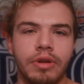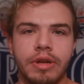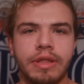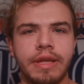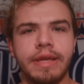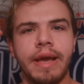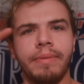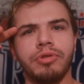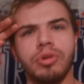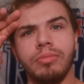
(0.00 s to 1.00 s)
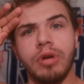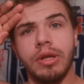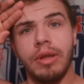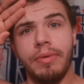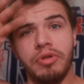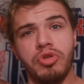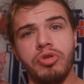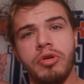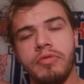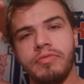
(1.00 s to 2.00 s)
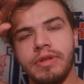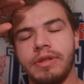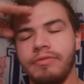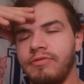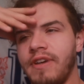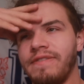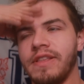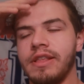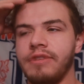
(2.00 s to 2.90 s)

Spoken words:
was I going to say? Yeah, so I'm going to do about 250